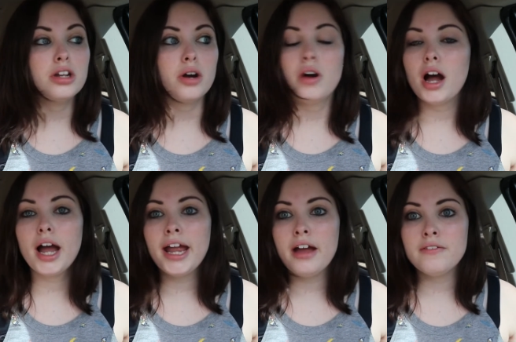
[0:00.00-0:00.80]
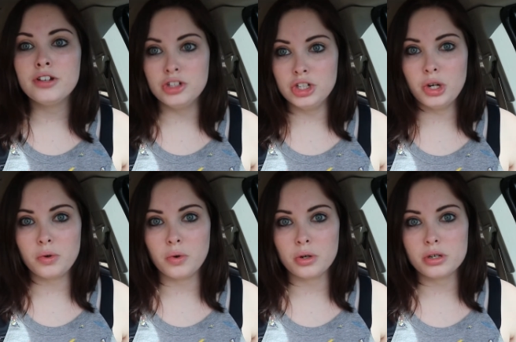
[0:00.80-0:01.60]
No, I have
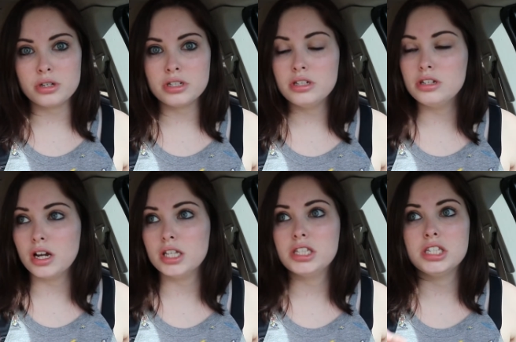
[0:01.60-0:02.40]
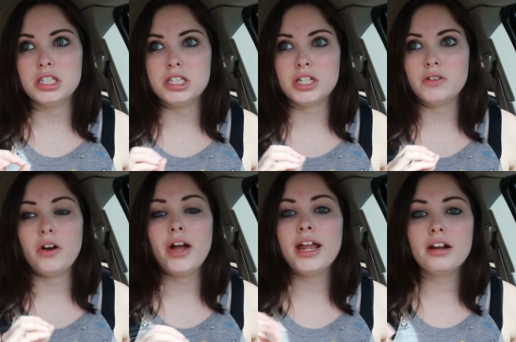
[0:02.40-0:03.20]
no quarters, none,
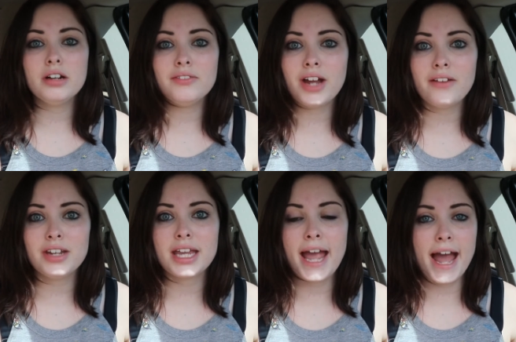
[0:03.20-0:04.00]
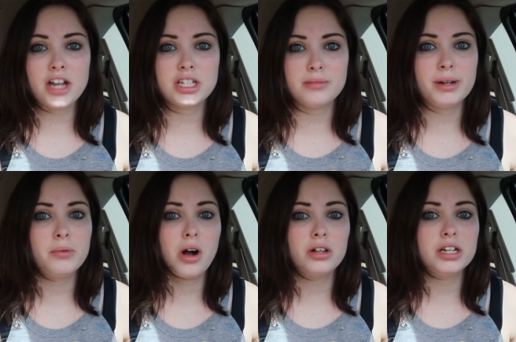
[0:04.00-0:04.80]
zero. And I don't even have any cash in
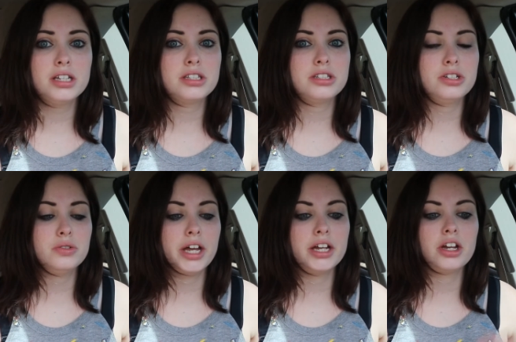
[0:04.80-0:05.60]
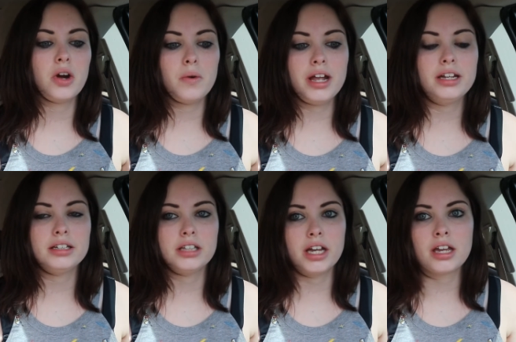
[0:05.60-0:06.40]
my wallet to like go in
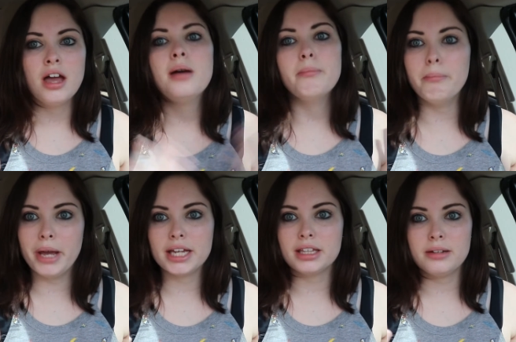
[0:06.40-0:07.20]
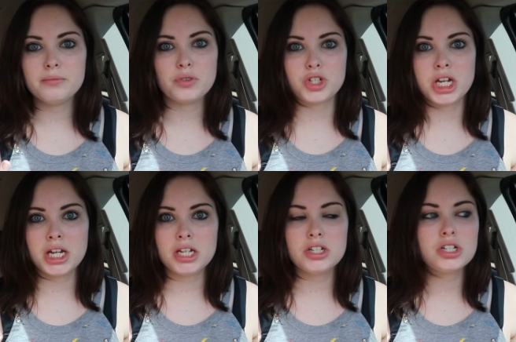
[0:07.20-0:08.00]
and like beg them for
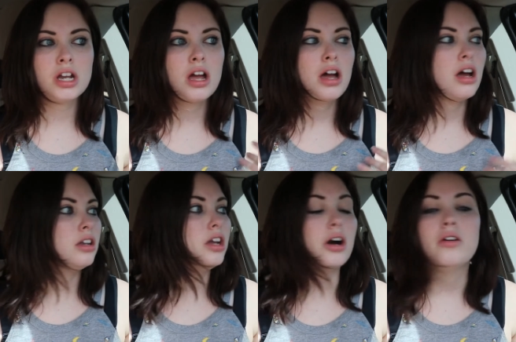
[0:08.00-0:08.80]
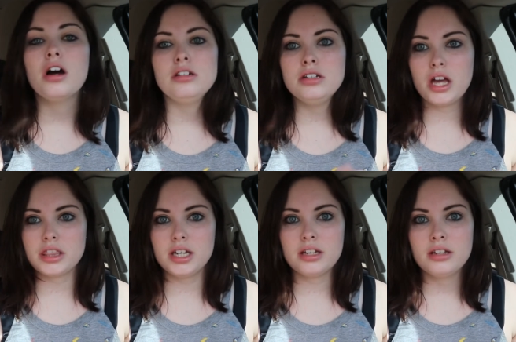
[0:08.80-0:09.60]
change. No,
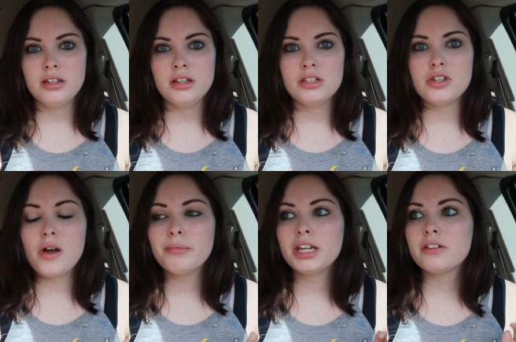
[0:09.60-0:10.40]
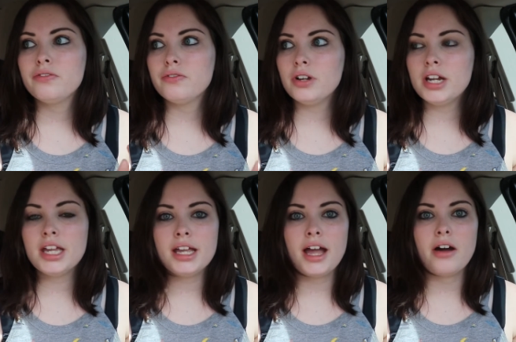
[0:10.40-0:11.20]
nothing. So I'm like
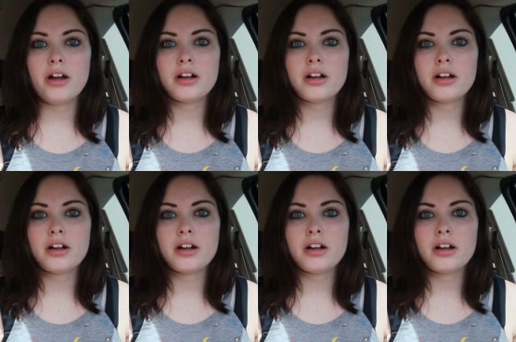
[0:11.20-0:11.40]
freaking out.